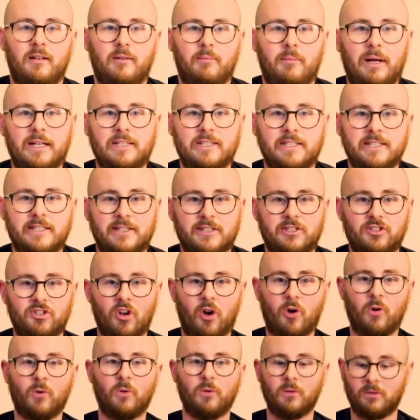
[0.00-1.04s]
Matches the
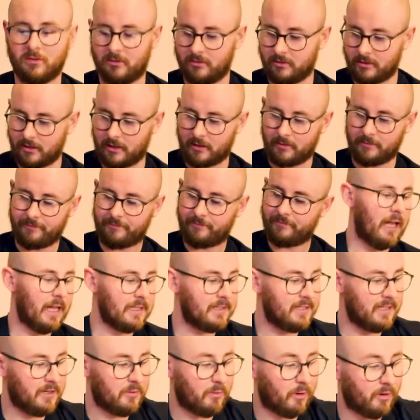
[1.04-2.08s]
soul, you know? I
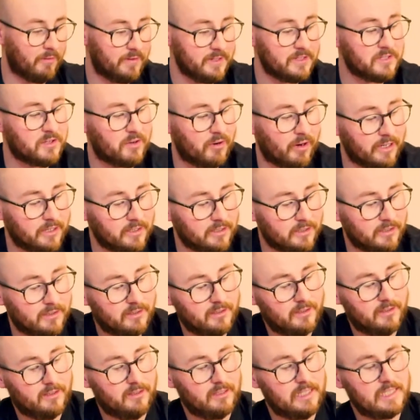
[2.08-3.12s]
tell you what, this crate,
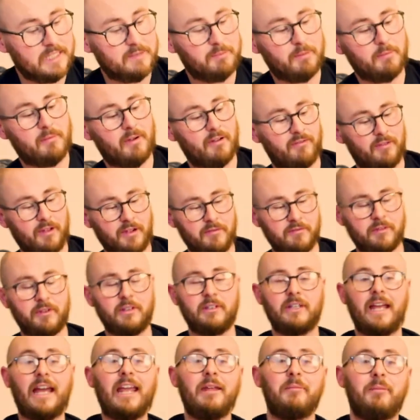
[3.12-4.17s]
this has been my
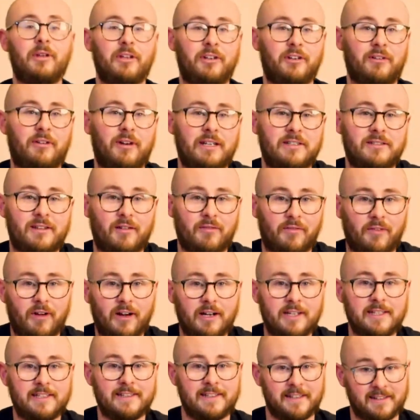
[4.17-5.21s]
favorite gaming crate so
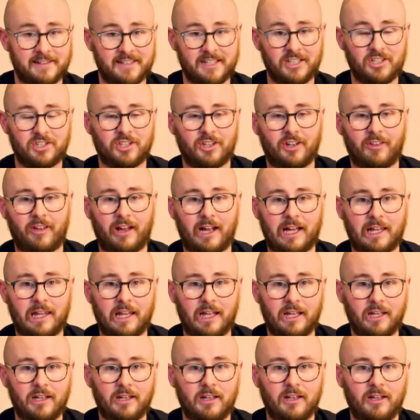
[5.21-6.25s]
far because it's a t-shirt that I
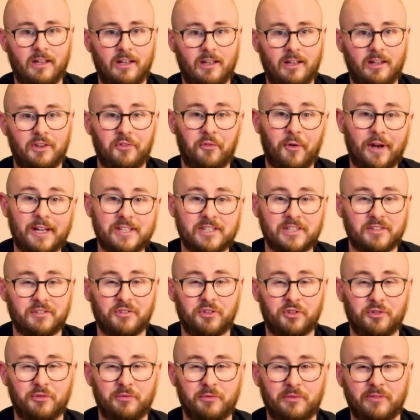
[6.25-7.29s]
like. The rest are
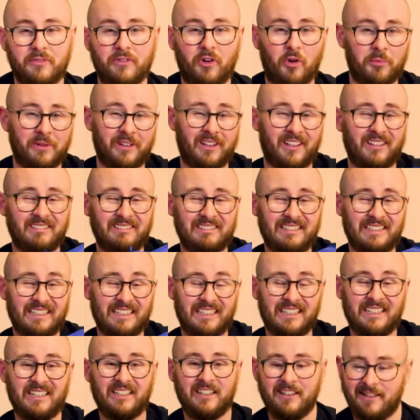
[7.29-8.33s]
all, have all been like,
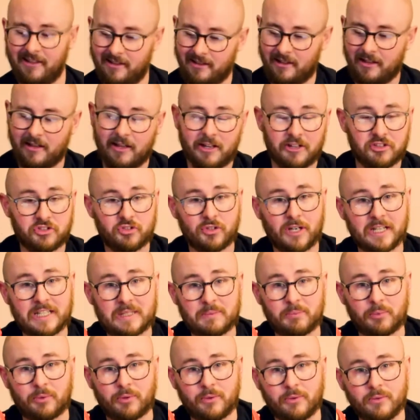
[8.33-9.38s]
eh. A
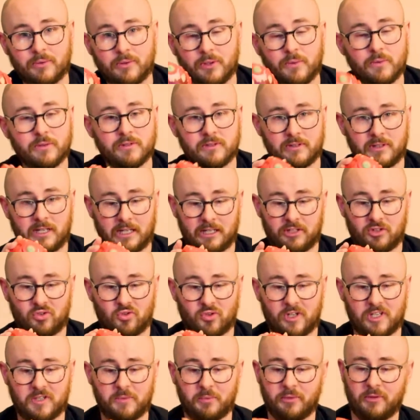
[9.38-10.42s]
stress ball? Who doesn't like a
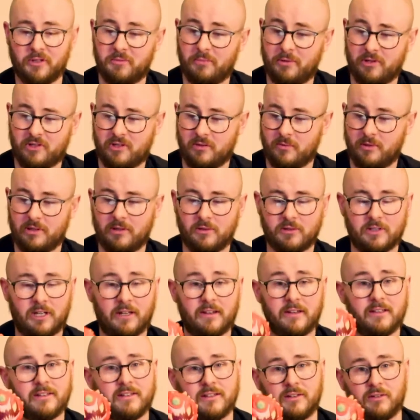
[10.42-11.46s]
stress ball, especially when it looks
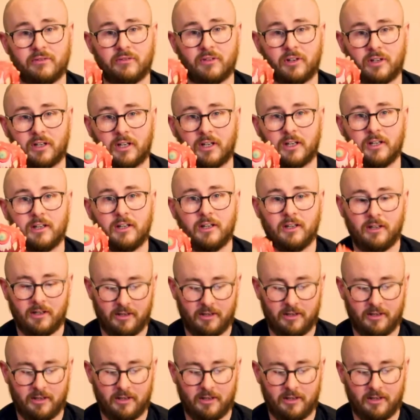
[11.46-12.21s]
like this little fucker?